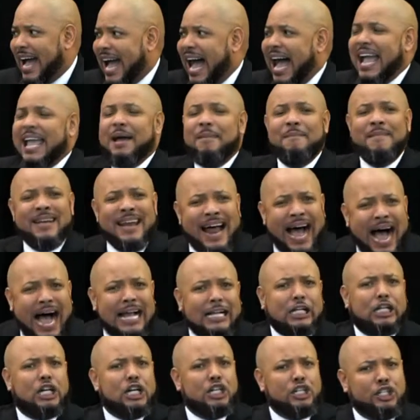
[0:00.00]
I am
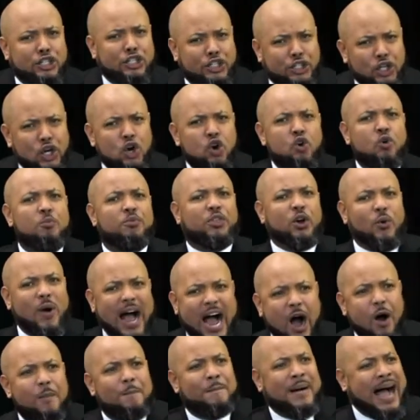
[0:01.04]
not consumed
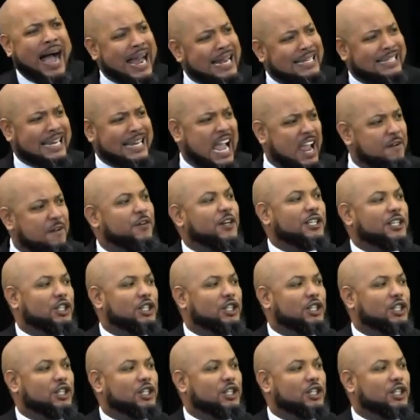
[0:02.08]
throughout my day for